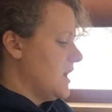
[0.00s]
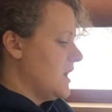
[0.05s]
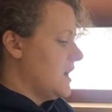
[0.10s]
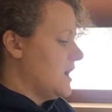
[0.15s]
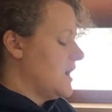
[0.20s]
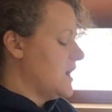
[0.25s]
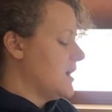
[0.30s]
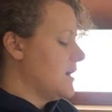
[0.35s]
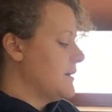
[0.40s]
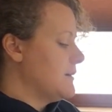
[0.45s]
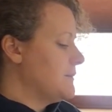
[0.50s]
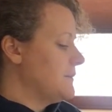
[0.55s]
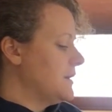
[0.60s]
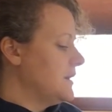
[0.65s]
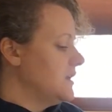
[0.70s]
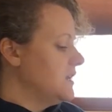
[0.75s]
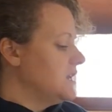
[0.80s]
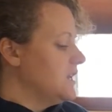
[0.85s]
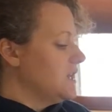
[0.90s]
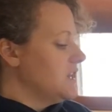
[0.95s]

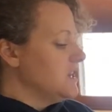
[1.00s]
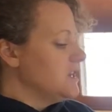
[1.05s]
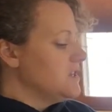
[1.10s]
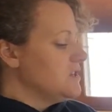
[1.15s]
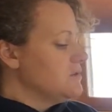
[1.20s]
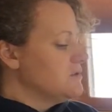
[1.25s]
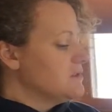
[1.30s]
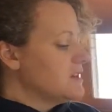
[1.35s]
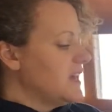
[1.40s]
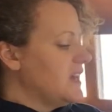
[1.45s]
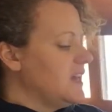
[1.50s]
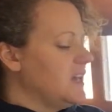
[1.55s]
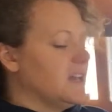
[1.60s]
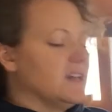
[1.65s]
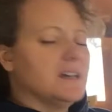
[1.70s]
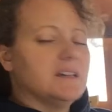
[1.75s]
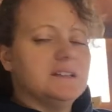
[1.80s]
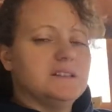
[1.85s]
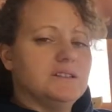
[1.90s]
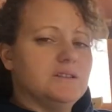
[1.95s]
Um, you
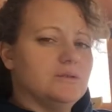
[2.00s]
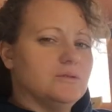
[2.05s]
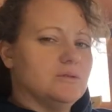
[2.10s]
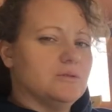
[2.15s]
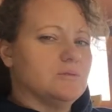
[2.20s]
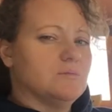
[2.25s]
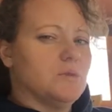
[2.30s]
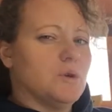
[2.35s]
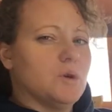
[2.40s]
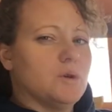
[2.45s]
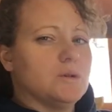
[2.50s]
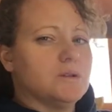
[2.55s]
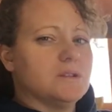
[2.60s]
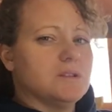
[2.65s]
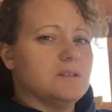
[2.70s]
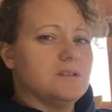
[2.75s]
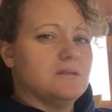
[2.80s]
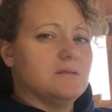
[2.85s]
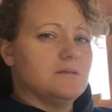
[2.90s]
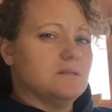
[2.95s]
can use
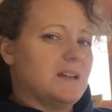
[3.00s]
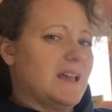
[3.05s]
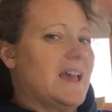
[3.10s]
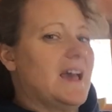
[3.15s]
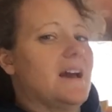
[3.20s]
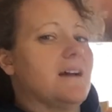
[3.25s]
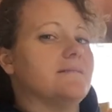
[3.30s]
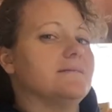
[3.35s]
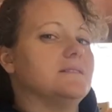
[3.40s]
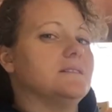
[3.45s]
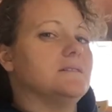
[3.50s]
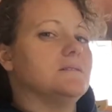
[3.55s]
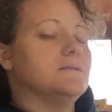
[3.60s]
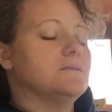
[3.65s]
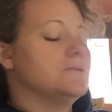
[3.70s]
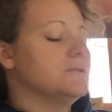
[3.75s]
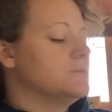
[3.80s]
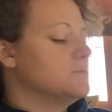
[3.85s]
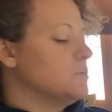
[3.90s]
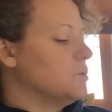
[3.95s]
molds. You don't have to
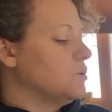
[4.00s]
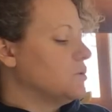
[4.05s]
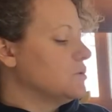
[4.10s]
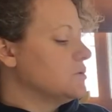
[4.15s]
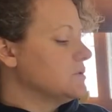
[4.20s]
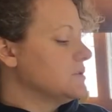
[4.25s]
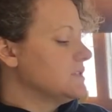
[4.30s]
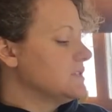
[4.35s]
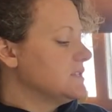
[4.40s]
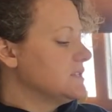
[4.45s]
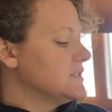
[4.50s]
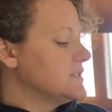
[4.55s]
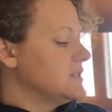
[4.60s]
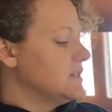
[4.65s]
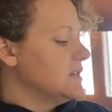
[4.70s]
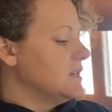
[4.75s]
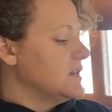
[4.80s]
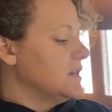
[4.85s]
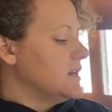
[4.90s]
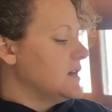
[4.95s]
use molds.
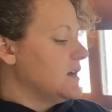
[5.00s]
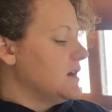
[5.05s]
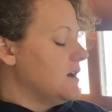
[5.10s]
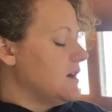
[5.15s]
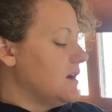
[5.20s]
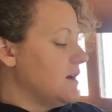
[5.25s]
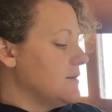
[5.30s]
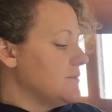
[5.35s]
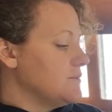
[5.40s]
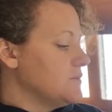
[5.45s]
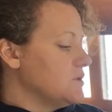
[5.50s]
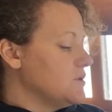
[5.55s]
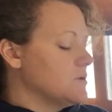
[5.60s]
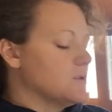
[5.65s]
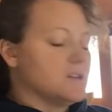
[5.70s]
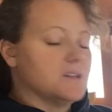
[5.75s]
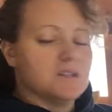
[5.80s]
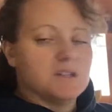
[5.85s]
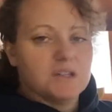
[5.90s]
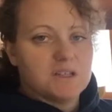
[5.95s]
Um, you
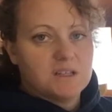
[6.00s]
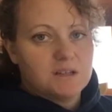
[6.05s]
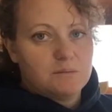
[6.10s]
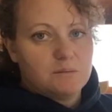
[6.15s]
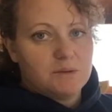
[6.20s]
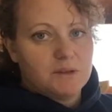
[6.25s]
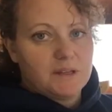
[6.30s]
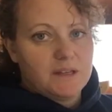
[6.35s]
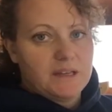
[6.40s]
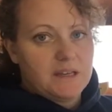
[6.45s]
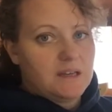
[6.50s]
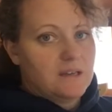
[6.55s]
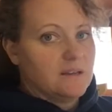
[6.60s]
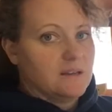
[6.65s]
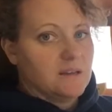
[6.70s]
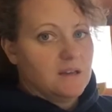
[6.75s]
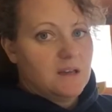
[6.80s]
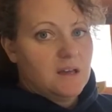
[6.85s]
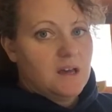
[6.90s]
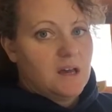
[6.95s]
can just
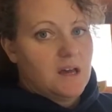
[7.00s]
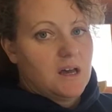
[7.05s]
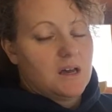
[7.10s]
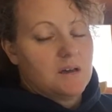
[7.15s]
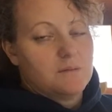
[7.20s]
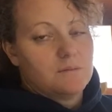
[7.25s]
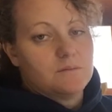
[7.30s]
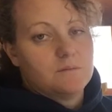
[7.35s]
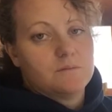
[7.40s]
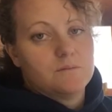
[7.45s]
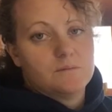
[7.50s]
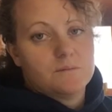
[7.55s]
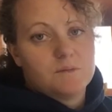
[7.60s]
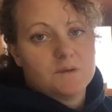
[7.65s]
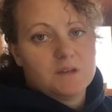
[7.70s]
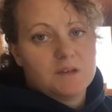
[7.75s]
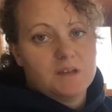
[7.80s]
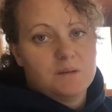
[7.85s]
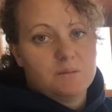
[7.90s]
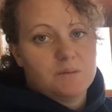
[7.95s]
simply um,
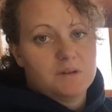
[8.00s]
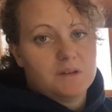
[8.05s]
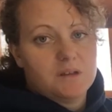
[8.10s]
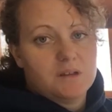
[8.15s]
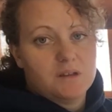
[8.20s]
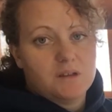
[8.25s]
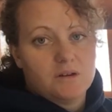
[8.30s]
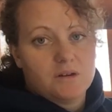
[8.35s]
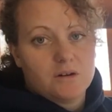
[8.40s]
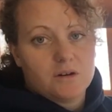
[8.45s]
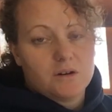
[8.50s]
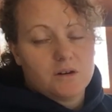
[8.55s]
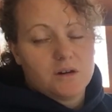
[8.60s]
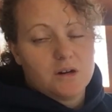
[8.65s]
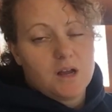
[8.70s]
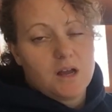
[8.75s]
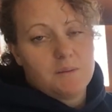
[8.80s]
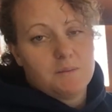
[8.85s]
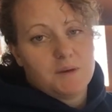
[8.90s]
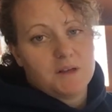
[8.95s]
keep a,
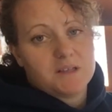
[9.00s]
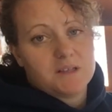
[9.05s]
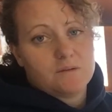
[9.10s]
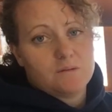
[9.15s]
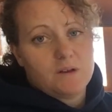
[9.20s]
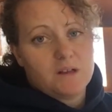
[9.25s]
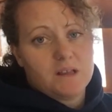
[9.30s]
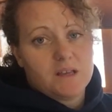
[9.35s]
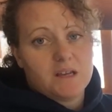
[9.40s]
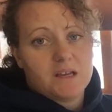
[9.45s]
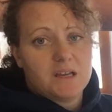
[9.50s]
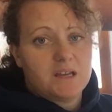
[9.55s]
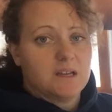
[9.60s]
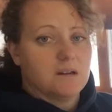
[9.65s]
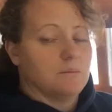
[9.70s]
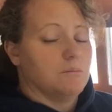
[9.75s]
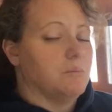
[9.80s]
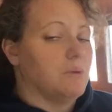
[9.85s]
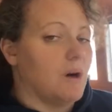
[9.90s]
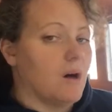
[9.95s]
your mozzarella
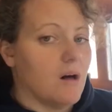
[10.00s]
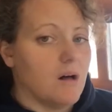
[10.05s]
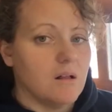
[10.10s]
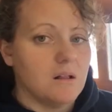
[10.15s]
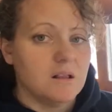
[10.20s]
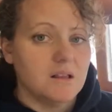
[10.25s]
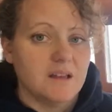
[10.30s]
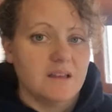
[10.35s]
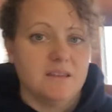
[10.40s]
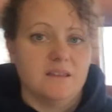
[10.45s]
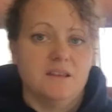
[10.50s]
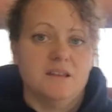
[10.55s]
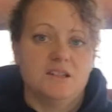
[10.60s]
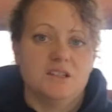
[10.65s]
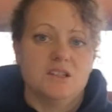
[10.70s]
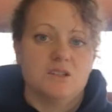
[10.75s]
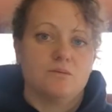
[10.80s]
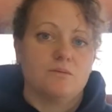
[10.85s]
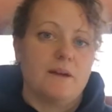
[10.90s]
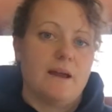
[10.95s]
in a ball and then
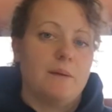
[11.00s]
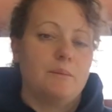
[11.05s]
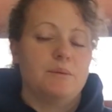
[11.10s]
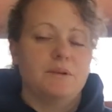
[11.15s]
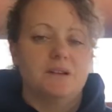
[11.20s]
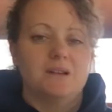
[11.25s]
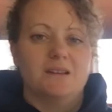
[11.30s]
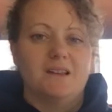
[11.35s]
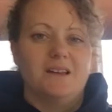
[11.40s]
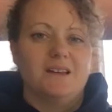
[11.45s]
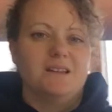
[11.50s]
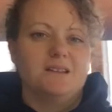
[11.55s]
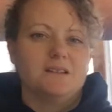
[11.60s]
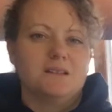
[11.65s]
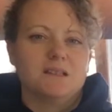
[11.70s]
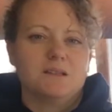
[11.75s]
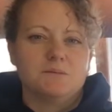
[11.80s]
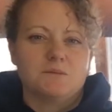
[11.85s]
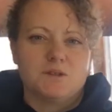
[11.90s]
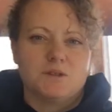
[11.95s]
just wrap it like in
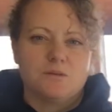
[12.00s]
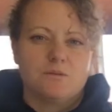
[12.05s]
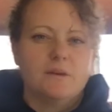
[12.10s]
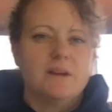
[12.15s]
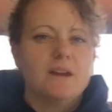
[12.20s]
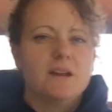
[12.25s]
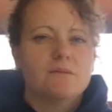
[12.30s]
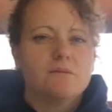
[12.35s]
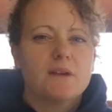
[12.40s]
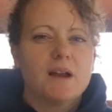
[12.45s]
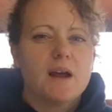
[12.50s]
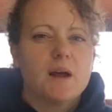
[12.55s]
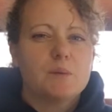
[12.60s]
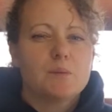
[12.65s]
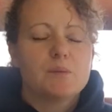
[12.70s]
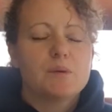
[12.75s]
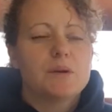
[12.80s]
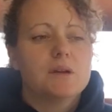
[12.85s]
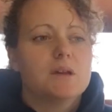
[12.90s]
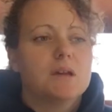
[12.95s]
some saran
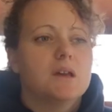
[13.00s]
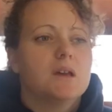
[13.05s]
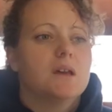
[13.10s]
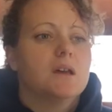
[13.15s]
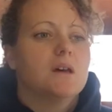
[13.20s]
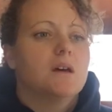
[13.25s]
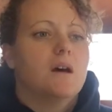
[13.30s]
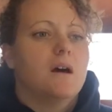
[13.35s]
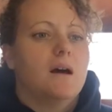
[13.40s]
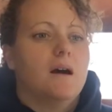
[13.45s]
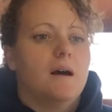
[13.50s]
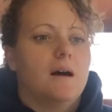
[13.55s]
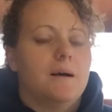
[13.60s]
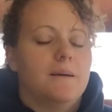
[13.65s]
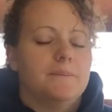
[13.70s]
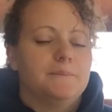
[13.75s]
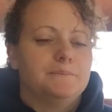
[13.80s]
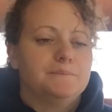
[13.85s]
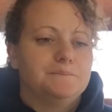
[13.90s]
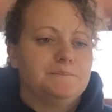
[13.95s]
wrap
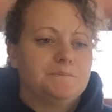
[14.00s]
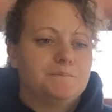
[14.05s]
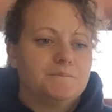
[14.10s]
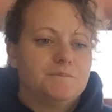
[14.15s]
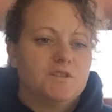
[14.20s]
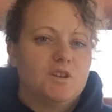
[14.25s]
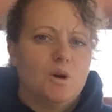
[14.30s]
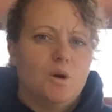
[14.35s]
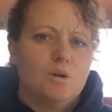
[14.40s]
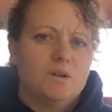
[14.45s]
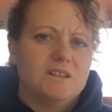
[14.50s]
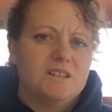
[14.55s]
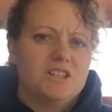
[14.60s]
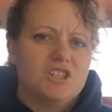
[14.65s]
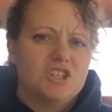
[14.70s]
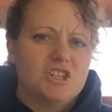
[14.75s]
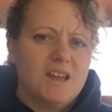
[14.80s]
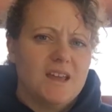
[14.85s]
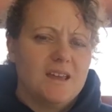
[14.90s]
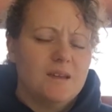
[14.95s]
um, to hold
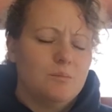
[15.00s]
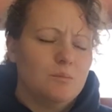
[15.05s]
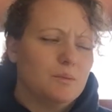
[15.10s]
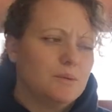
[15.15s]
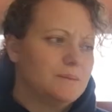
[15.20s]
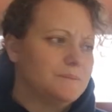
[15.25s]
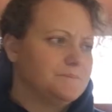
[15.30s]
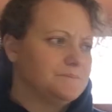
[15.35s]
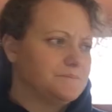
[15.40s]
its shape.